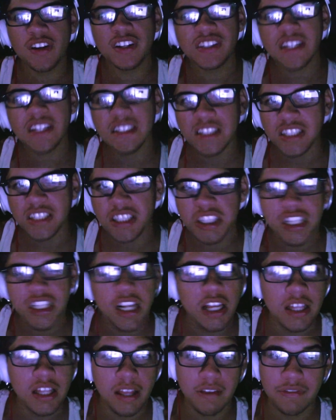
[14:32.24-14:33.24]
People
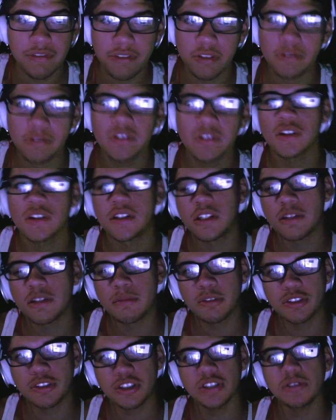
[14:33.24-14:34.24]
criticize the shit out of that
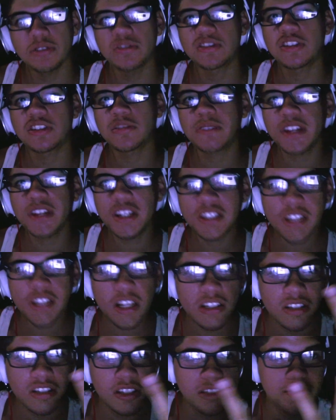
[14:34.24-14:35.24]
film. Number two,
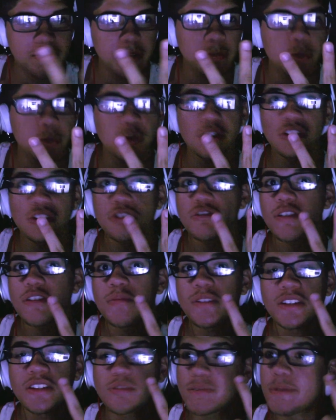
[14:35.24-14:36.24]
Terminator Genisys.
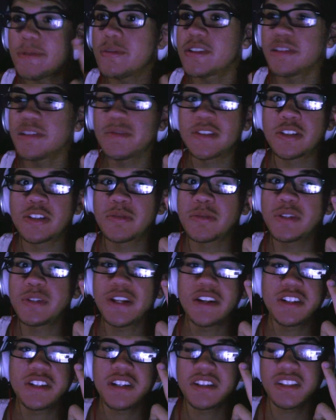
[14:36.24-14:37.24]
People will disagree with me. People will
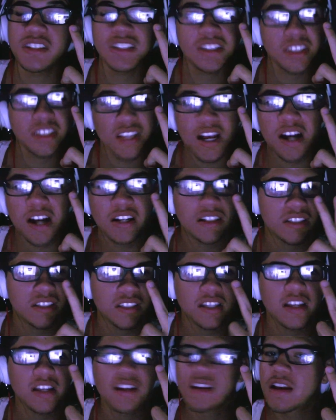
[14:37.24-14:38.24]
tell me Terminator Genisys
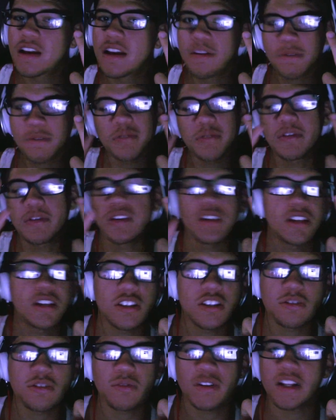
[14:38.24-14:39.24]
sucks.
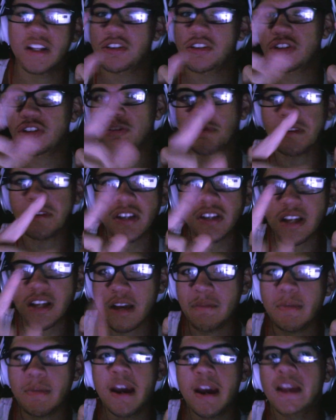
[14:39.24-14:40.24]
Well, guess what?
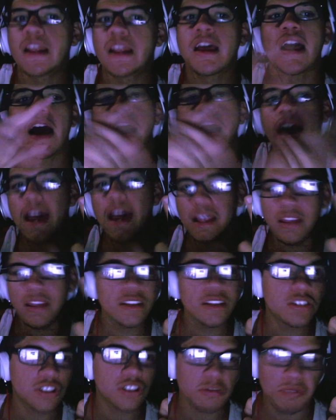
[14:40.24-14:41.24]
That's your opinion, not mine.
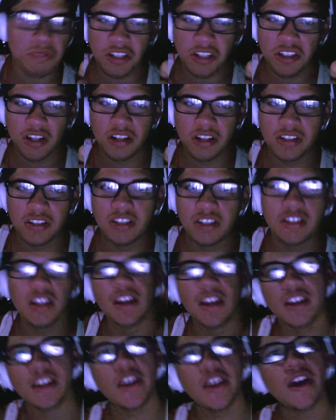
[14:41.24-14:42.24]
I like
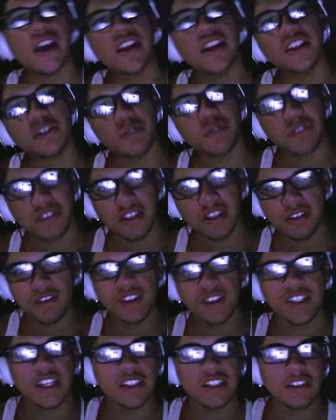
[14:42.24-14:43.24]
Terminator Genisys, and now I
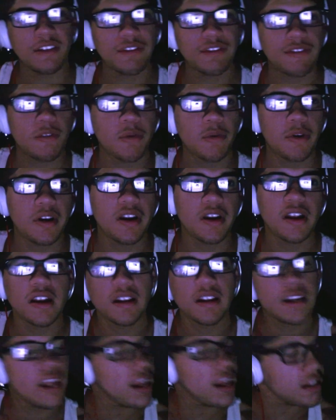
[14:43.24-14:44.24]
gotta deal with this Fantastic
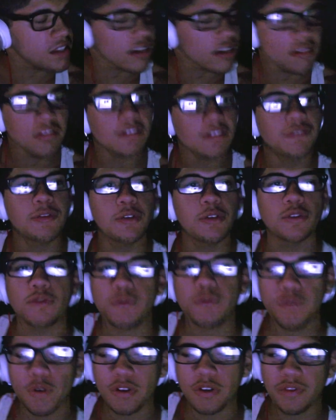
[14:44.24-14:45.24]
Four. Now, that's
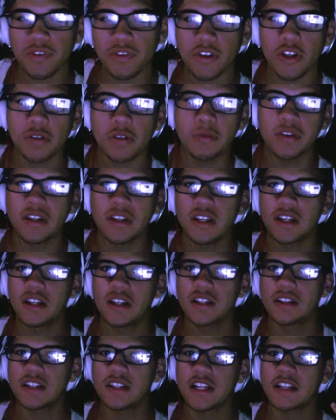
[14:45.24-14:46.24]
not even the fourth, fourth
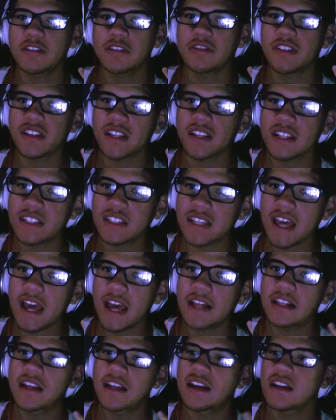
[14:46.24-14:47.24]
film that's
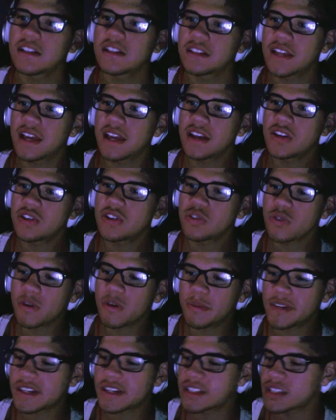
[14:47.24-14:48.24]
critically attacked
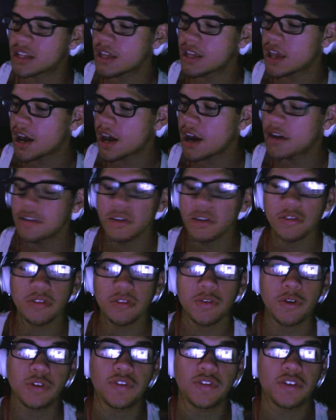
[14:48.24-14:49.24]
that I enjoy, because
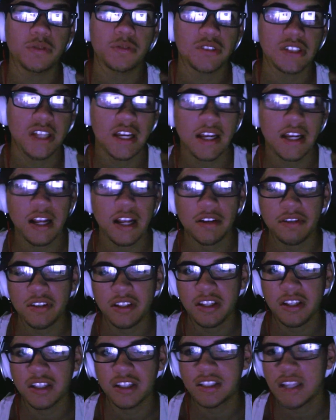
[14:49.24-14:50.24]
I don't know what the fourth film
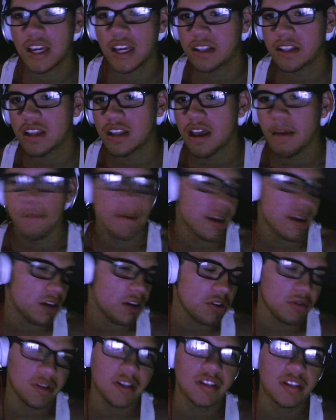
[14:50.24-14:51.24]
is that I got critically attacked,
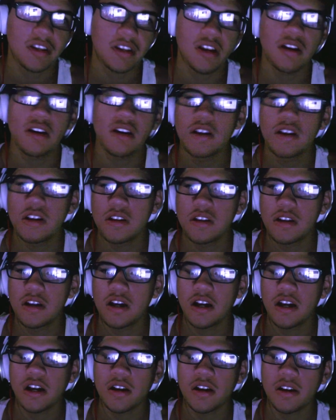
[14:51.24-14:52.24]
but I enjoy it, you
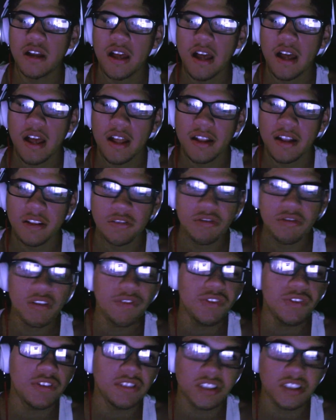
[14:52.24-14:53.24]
know? Uh,
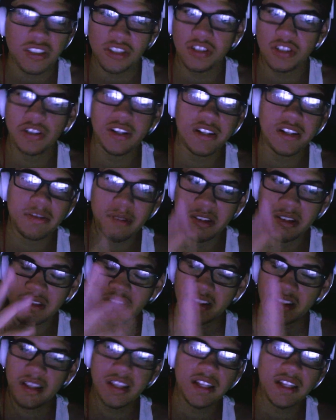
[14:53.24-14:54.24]
the three films this
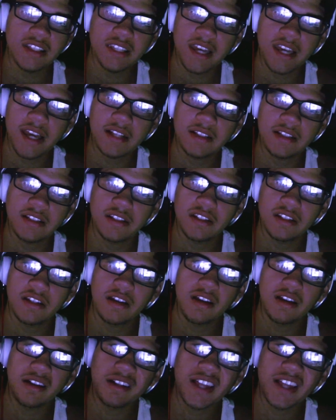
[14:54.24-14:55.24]
year that's like critically
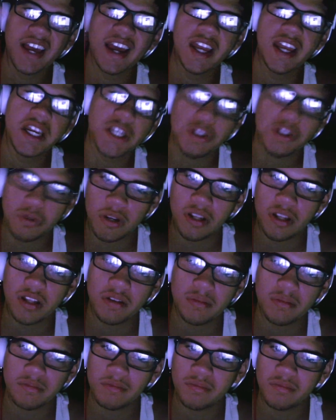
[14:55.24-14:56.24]
attacked that I
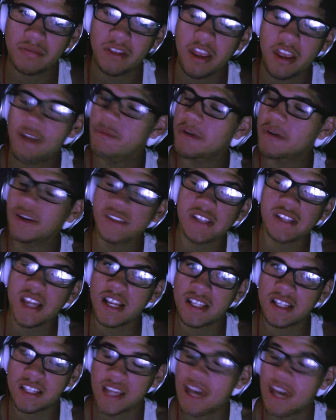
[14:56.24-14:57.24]
enjoy though.
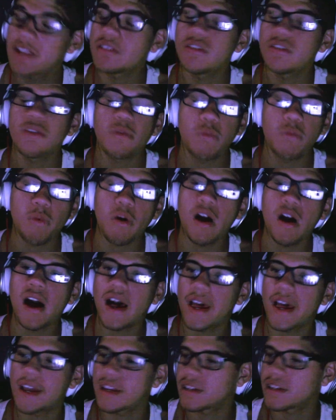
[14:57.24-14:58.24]
That everyone else hates. I don't
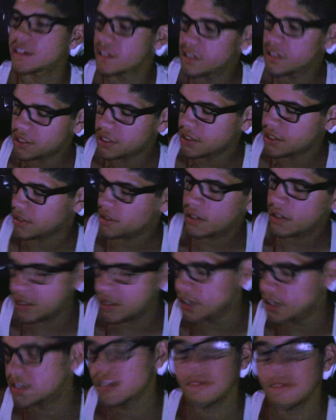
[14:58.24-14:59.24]
know why.
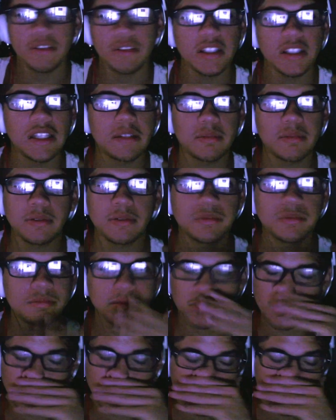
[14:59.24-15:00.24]
It's
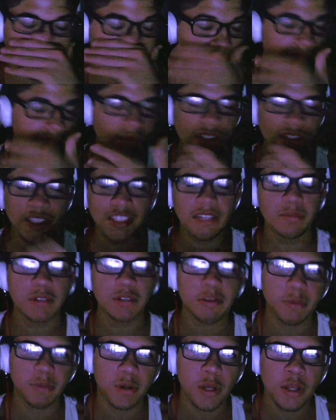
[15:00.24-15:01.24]
unbelievable.
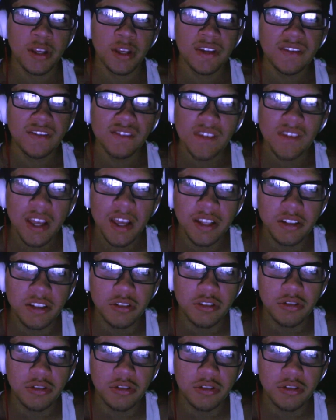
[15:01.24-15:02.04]
It's unbelievable.